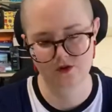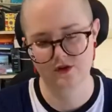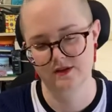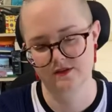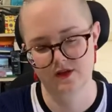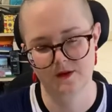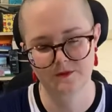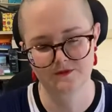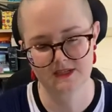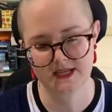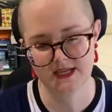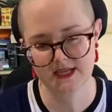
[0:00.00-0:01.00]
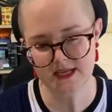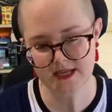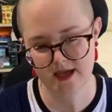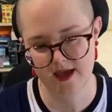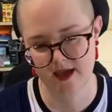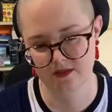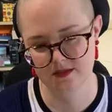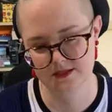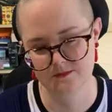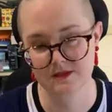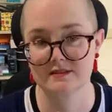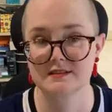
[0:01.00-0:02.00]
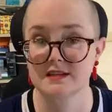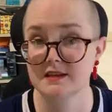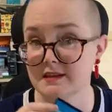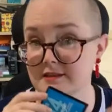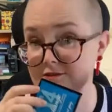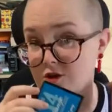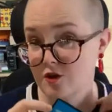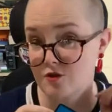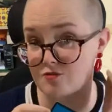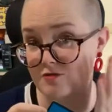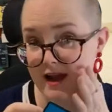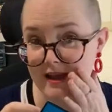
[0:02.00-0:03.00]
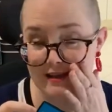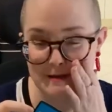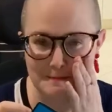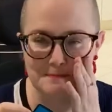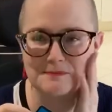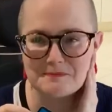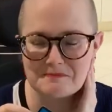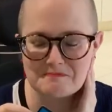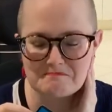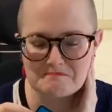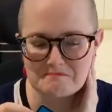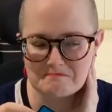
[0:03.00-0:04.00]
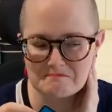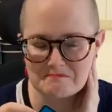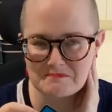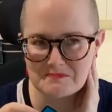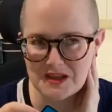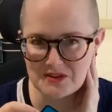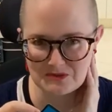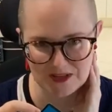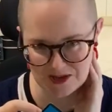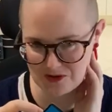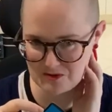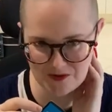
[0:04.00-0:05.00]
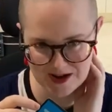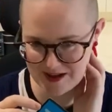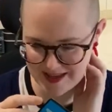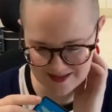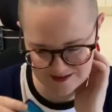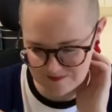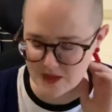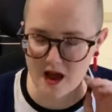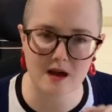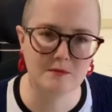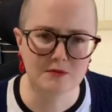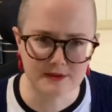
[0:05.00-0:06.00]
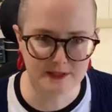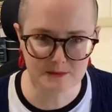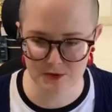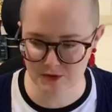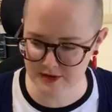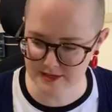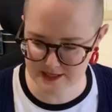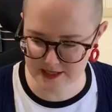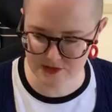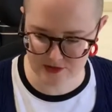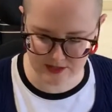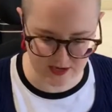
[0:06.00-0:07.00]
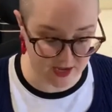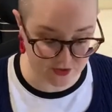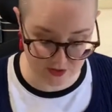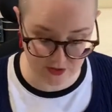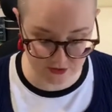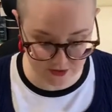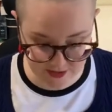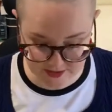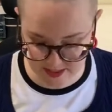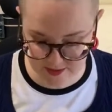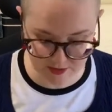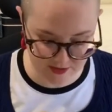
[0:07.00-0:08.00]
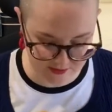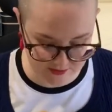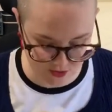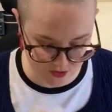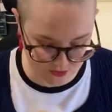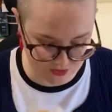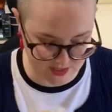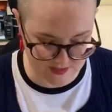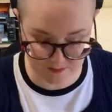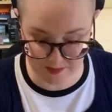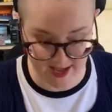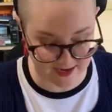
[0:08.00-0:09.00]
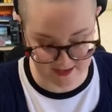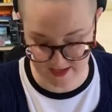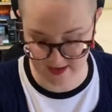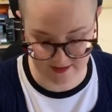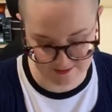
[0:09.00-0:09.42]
got another cup of tea, and this month's tea is Earl Grey. I don't like Earl Grey either. I'm a really boring tea drinker. I drink a lot of tea, but it is all just black tea.